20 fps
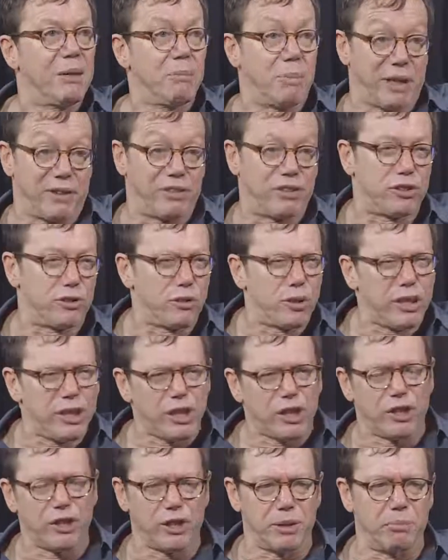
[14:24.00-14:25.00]
But if it's a
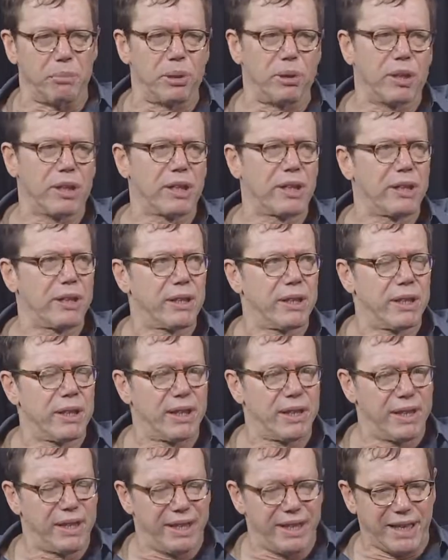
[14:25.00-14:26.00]
really good book,
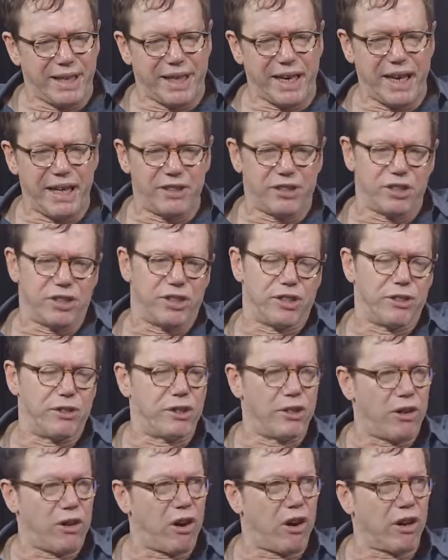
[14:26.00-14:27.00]
it engages you.
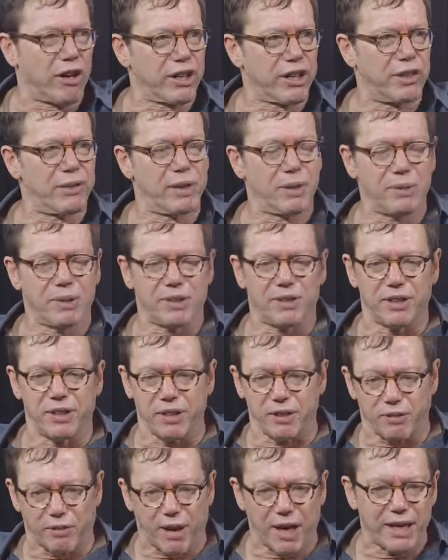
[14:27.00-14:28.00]
You're arguing with it.
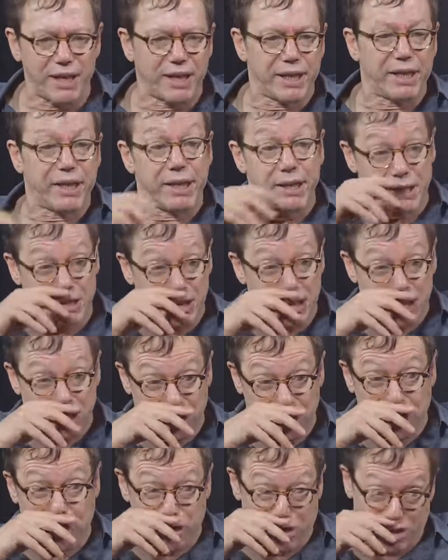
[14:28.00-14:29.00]
You're writing it. It
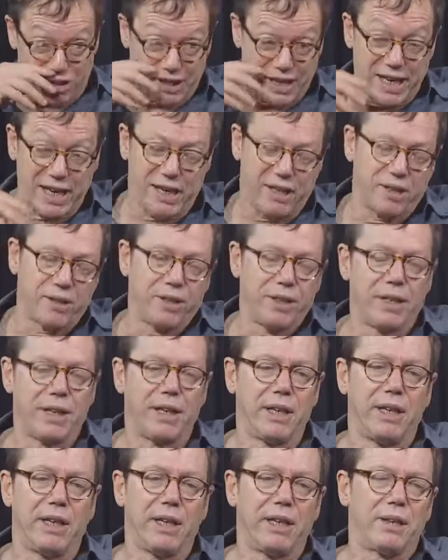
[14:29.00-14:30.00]
slows you down.
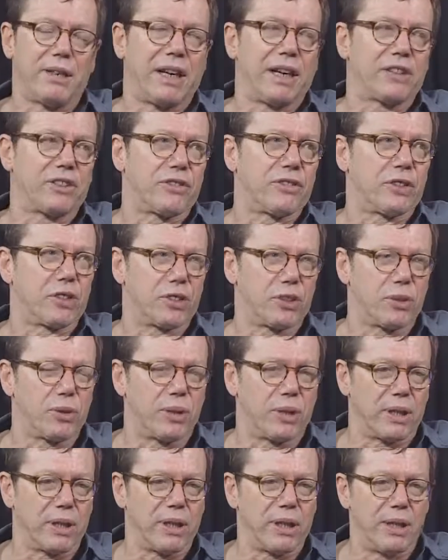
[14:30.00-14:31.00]
That's for
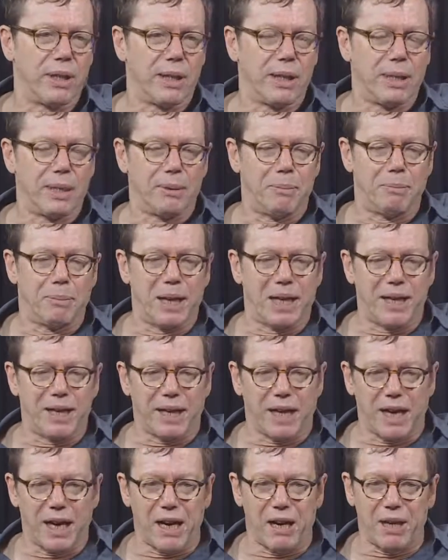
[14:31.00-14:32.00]
sure. But
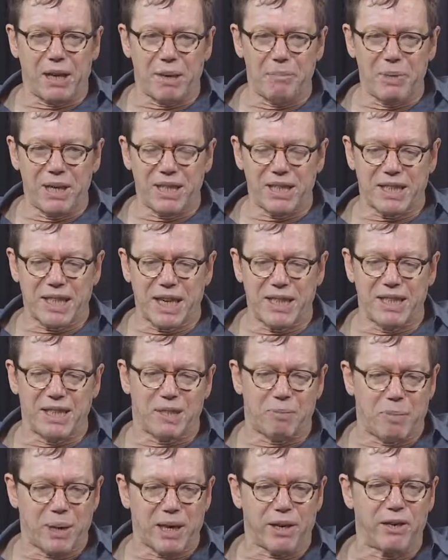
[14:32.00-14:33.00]
I maintain
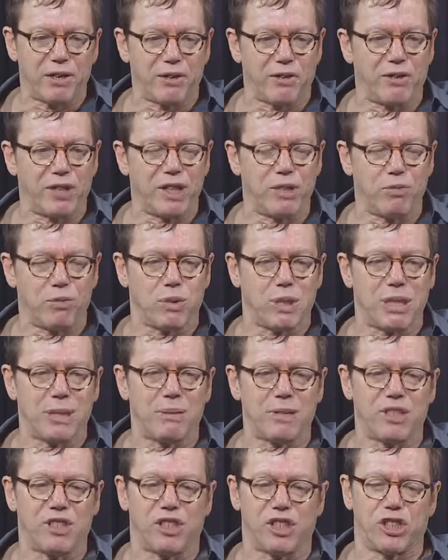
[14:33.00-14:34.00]
it's better to read
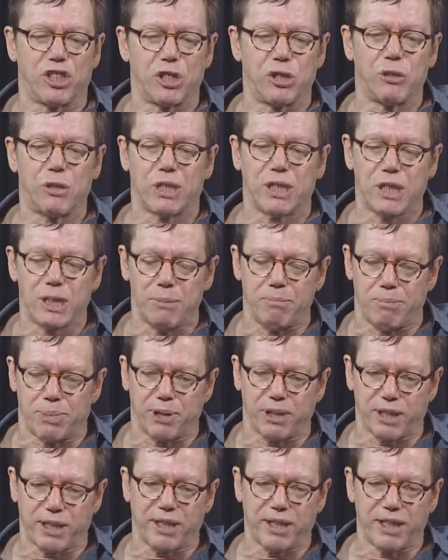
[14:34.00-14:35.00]
one juicy
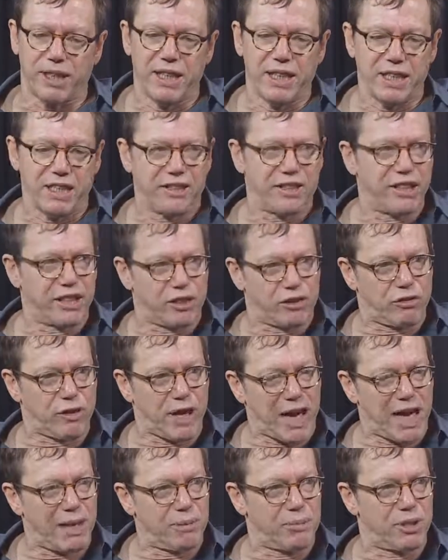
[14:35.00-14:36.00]
book that
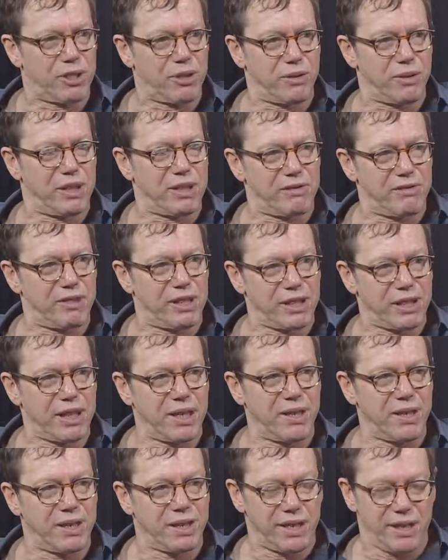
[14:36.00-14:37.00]
grabs you, that
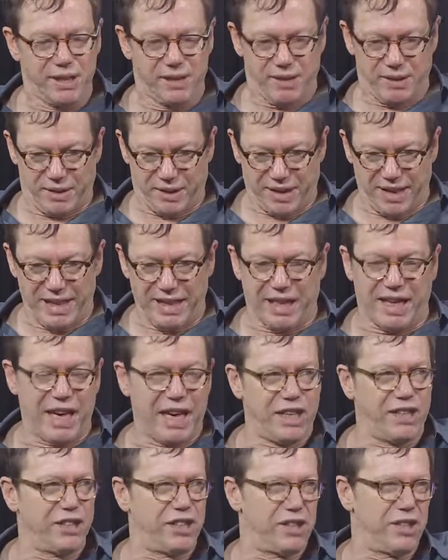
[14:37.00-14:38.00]
really
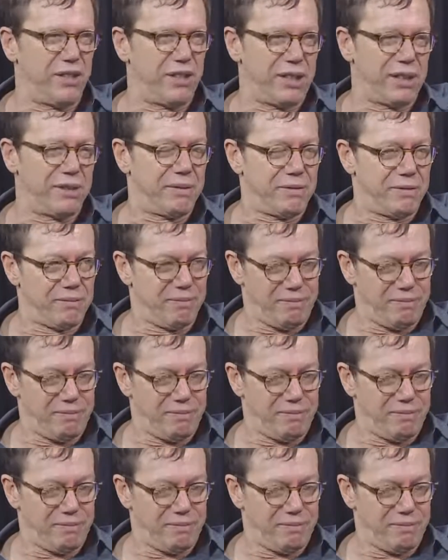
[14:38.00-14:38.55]
engages you, that